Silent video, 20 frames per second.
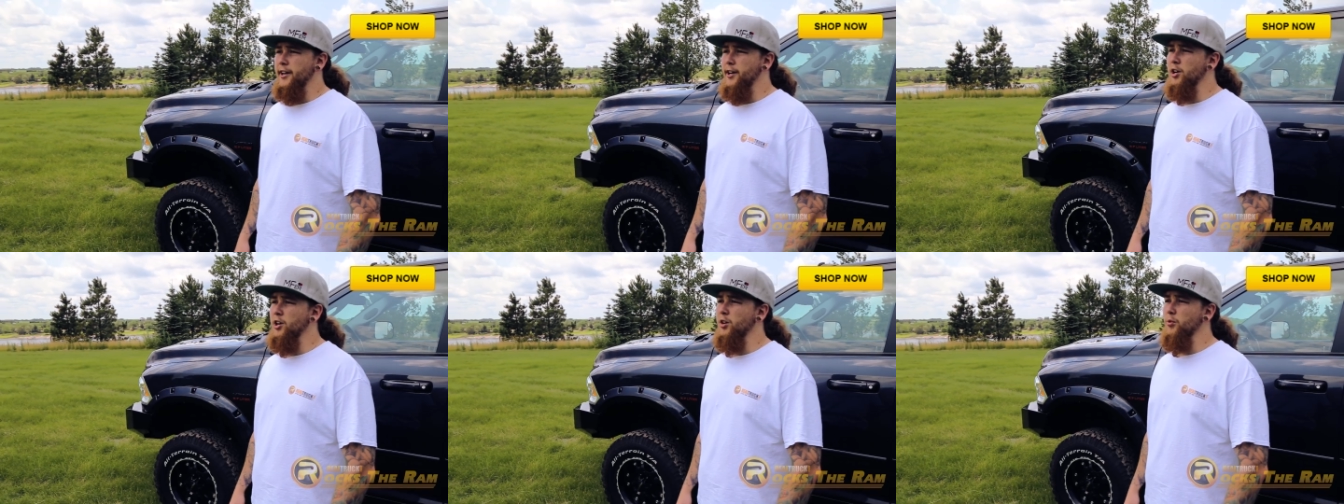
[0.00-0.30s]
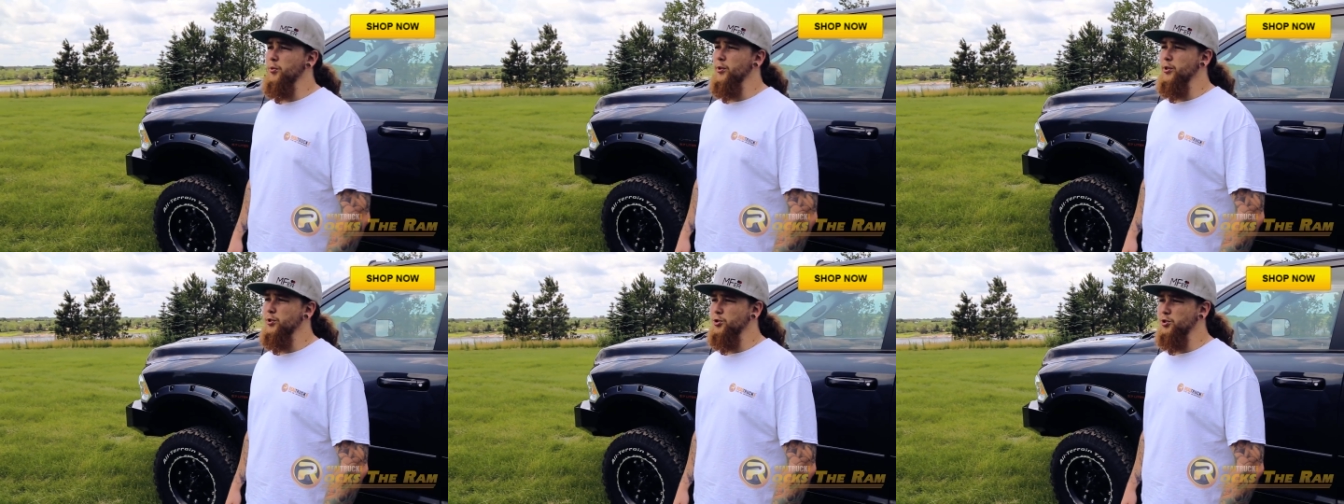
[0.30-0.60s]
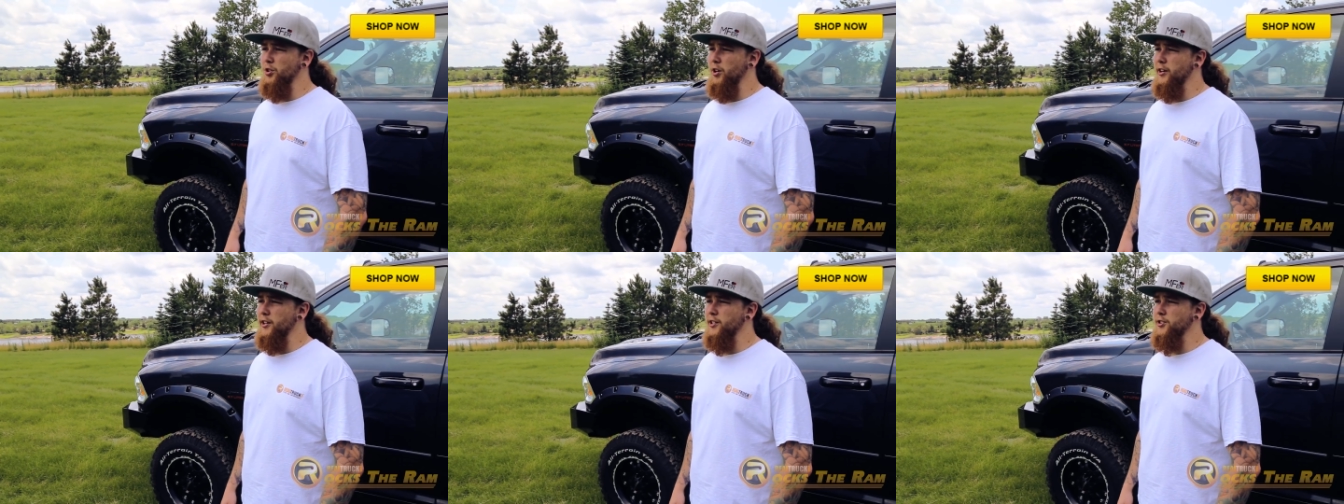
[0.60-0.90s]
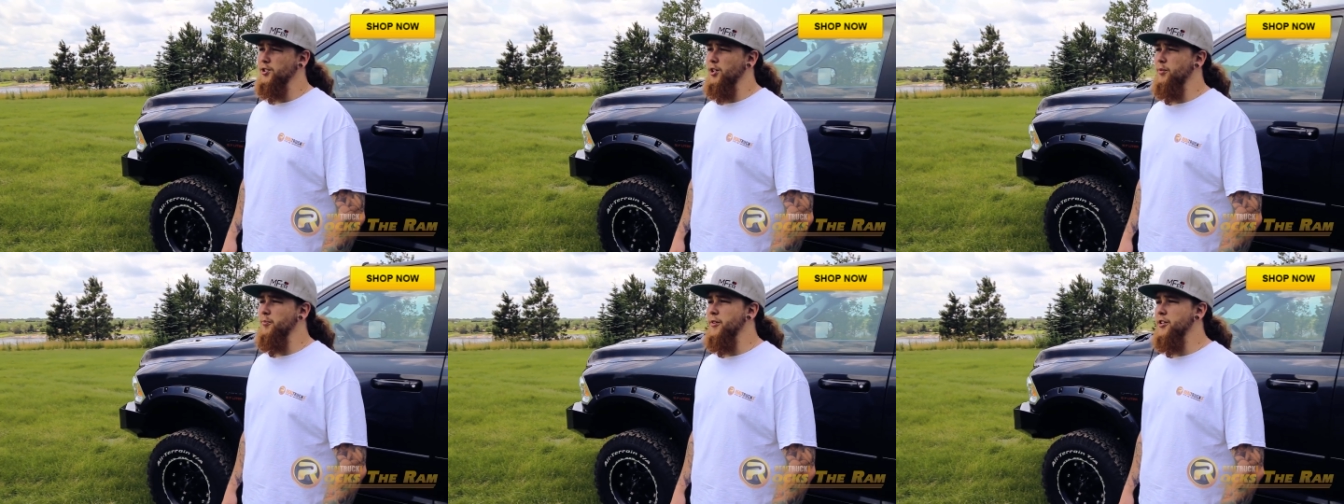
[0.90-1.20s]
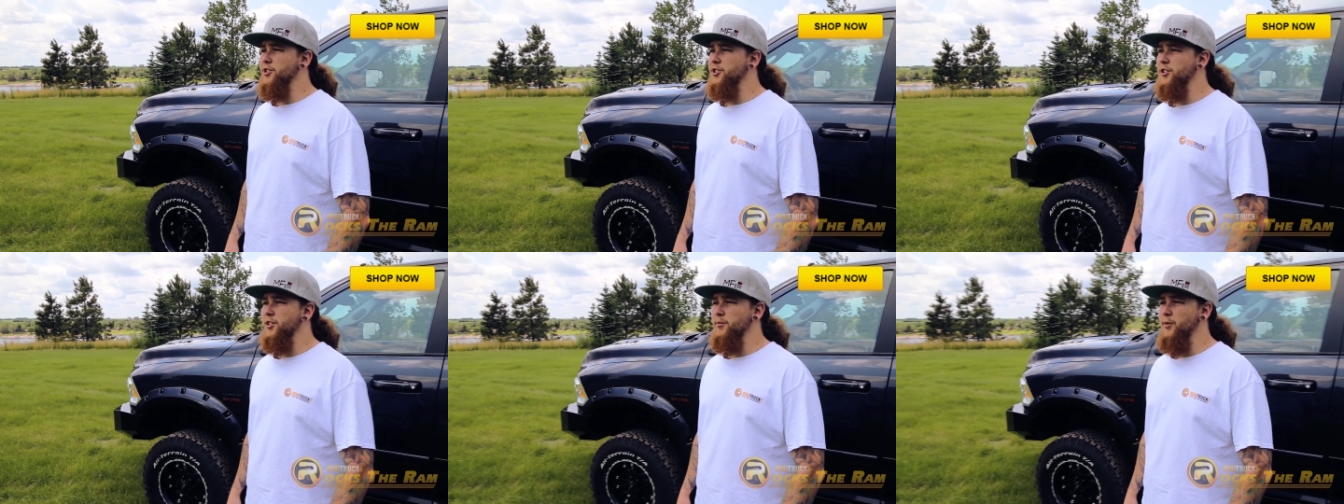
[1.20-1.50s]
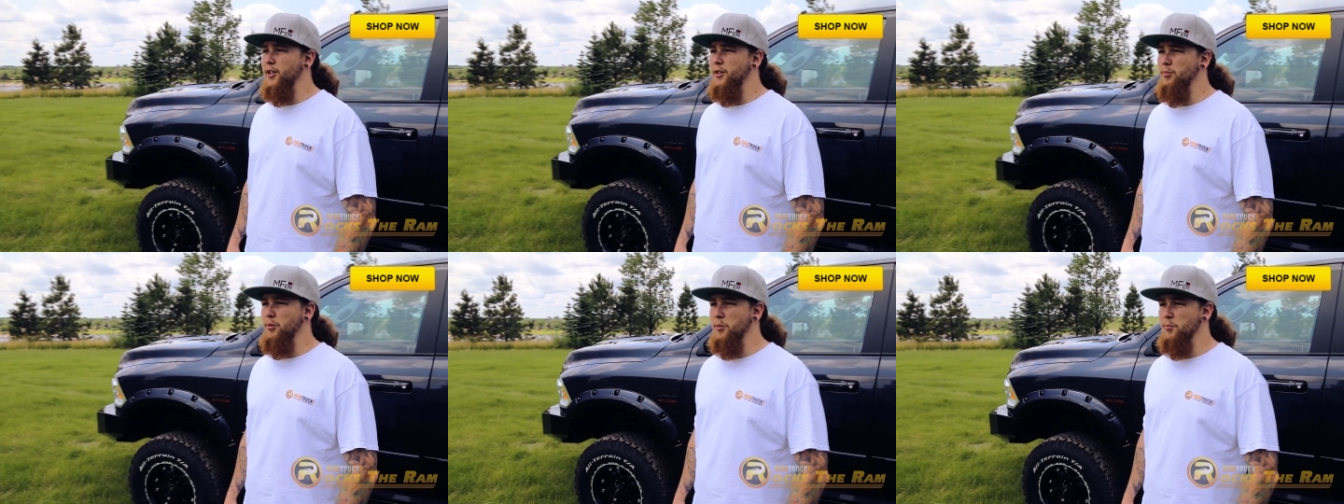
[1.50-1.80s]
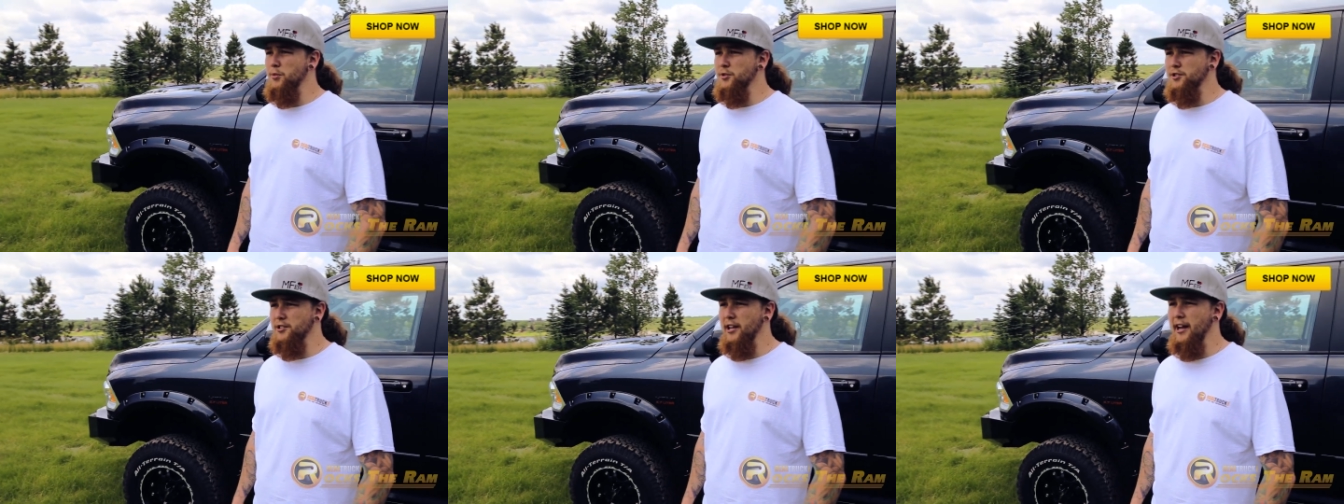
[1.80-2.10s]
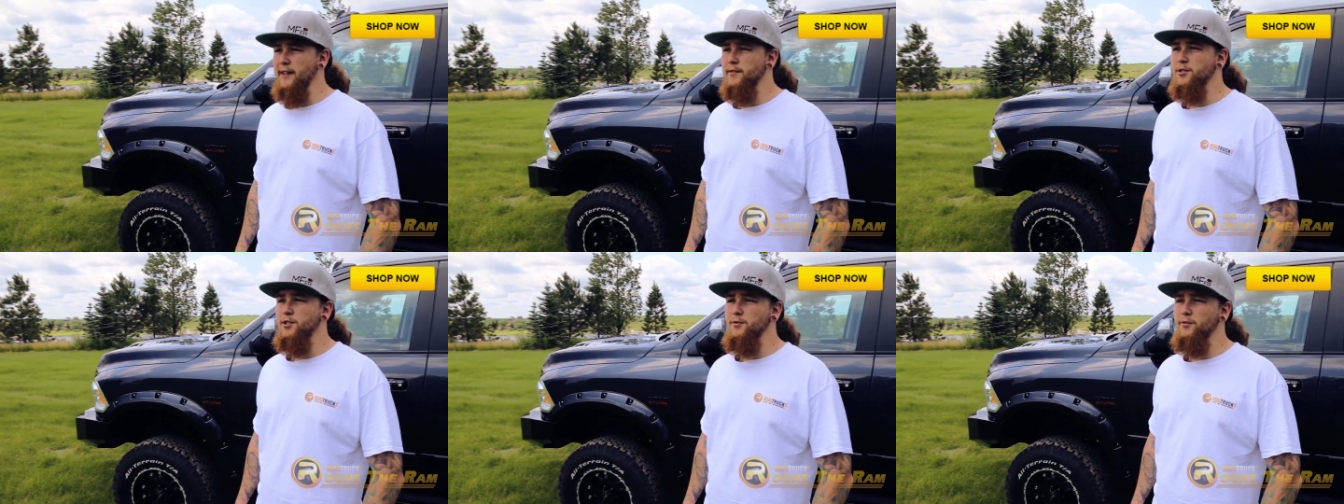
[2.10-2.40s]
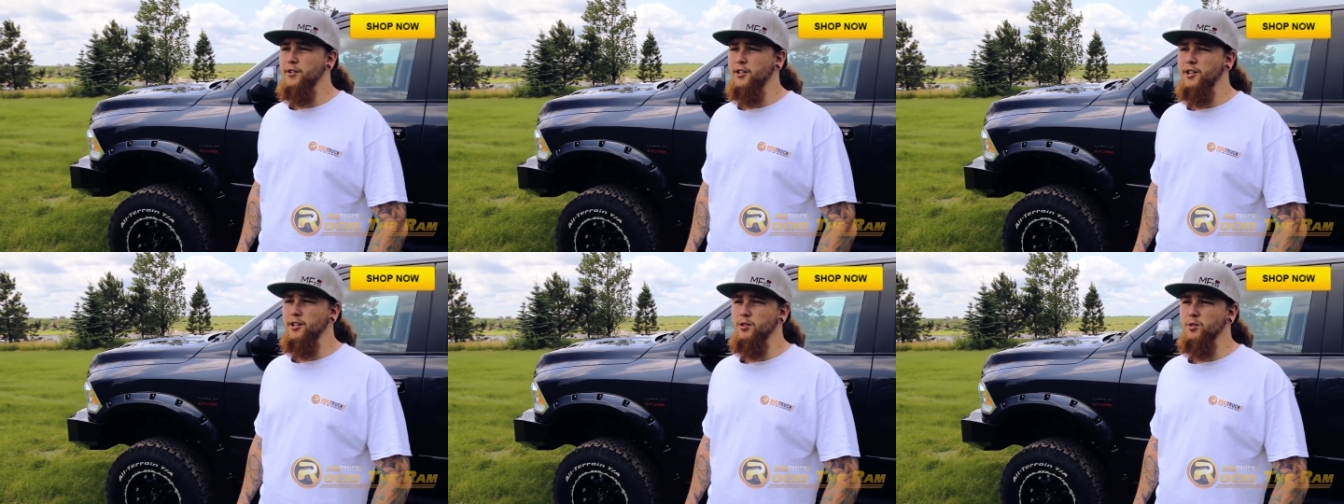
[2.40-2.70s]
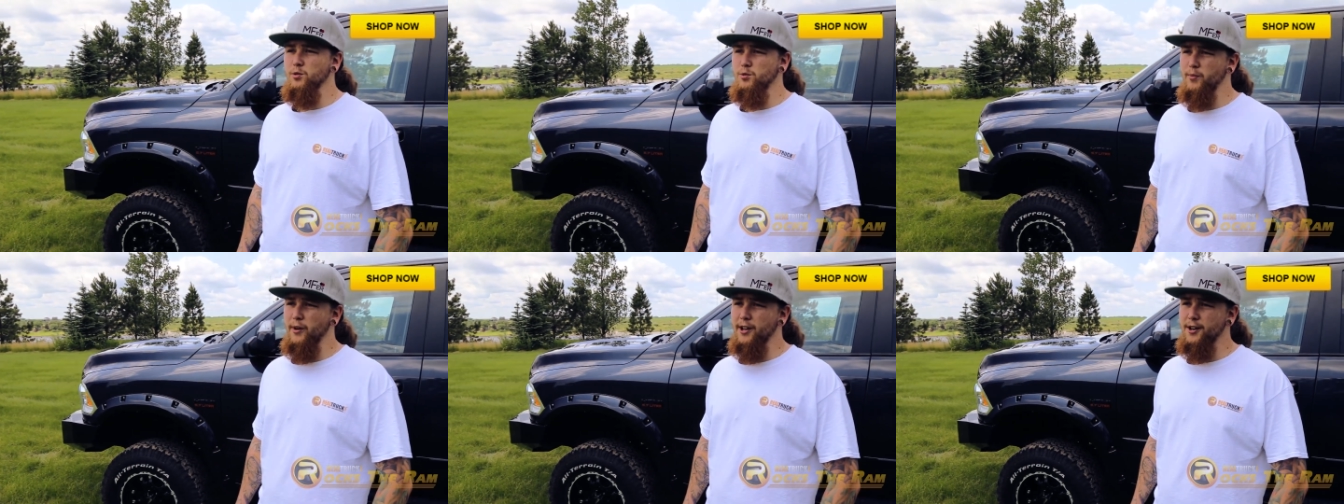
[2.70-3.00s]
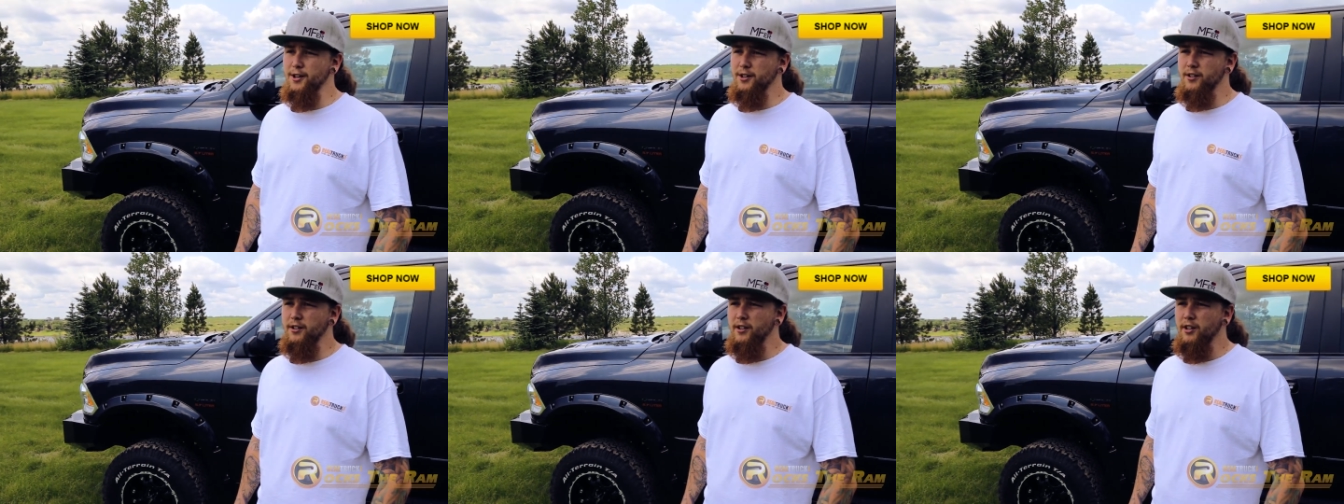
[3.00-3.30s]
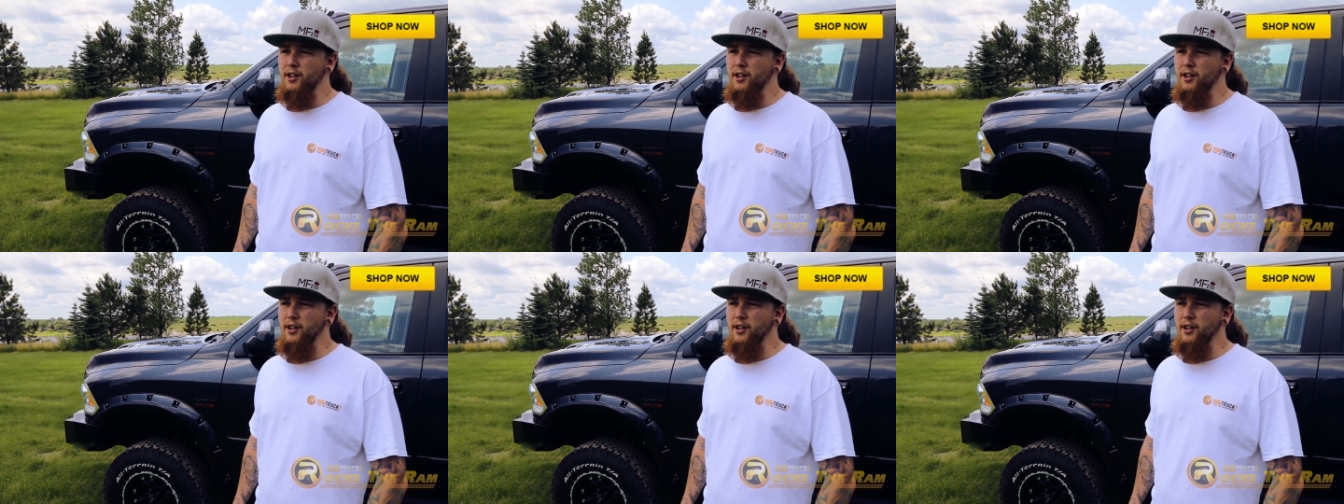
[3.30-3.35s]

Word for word: Here at Real Truck, it's our mission to make people's lives and vehicles better,